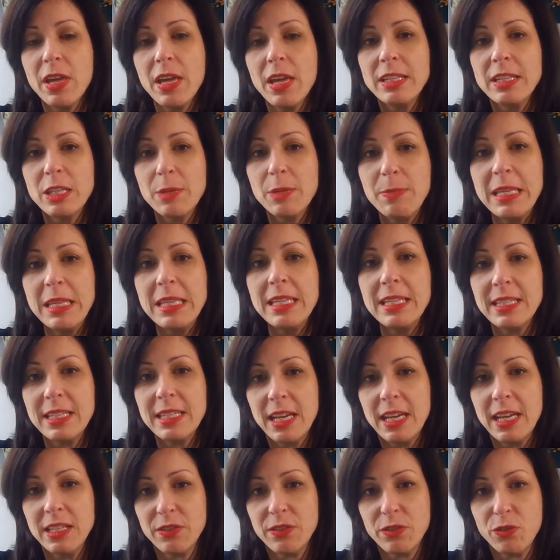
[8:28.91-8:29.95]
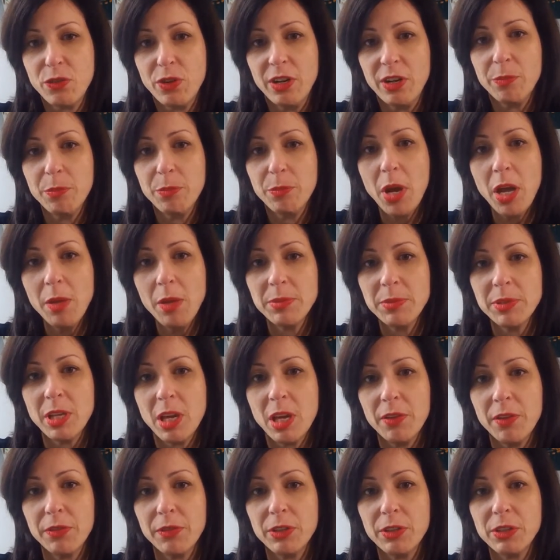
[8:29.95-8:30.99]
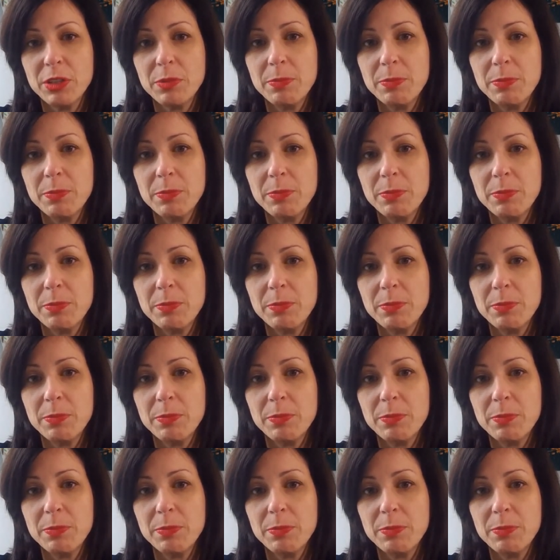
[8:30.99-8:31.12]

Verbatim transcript: to be these kinds of creative problem solvers.